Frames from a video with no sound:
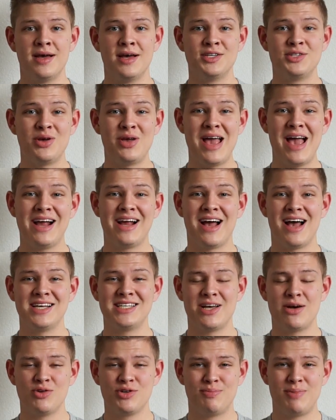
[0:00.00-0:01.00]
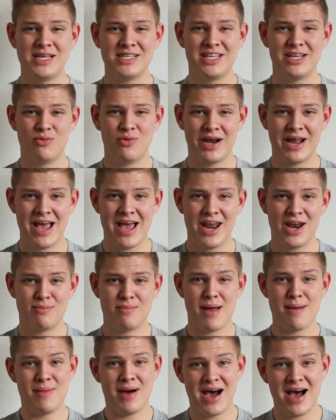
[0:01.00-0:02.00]
So yeah, guys, that was basically what I had on
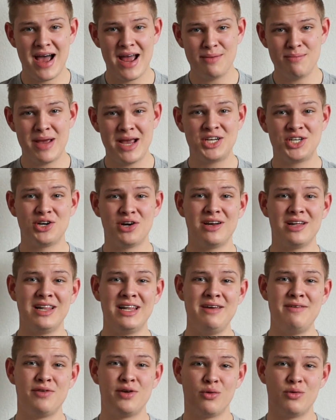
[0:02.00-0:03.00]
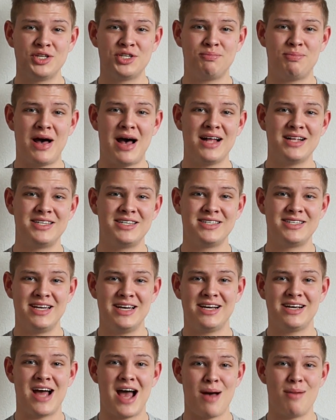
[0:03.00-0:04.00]
my mind. Make sure to leave your responses in
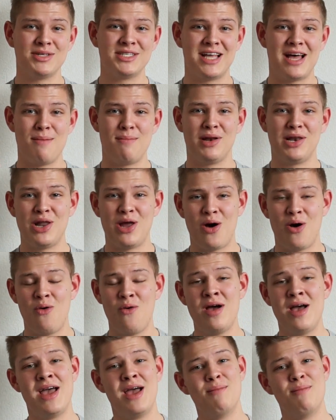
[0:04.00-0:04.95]
the comments down below.